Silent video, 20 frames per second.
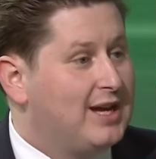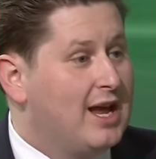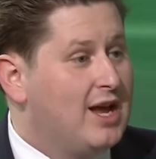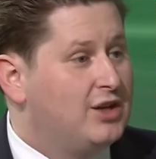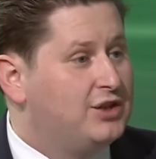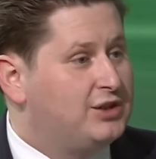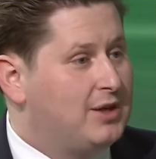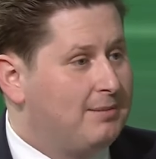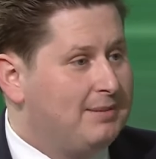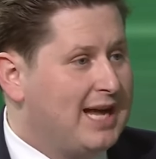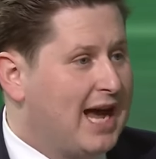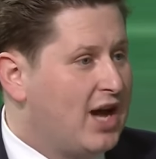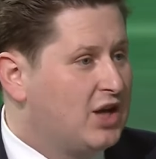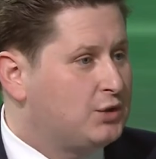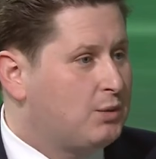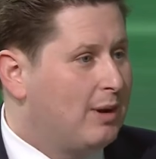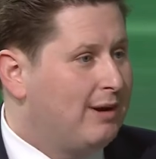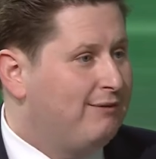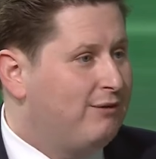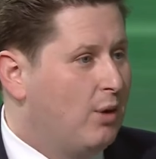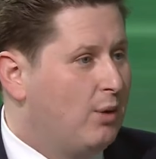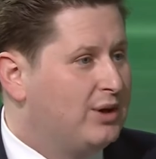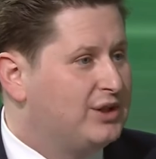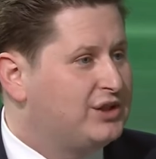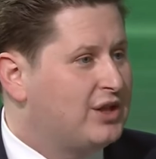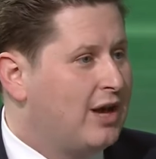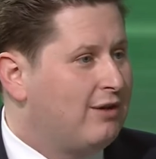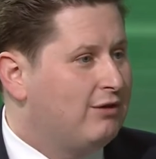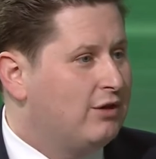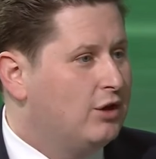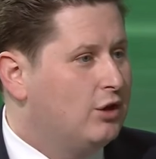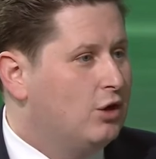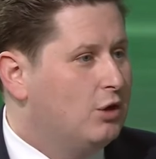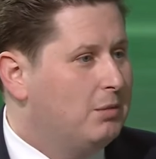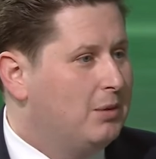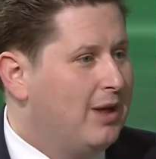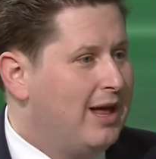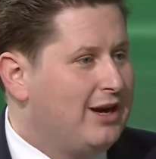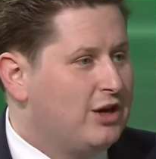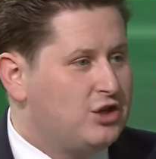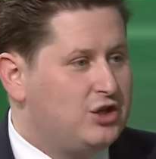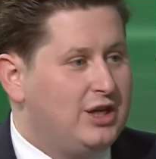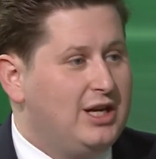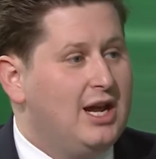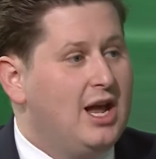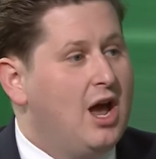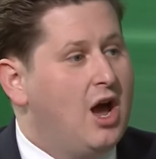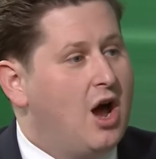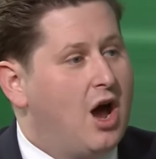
Yep. Some towns want to focus on renewable energy,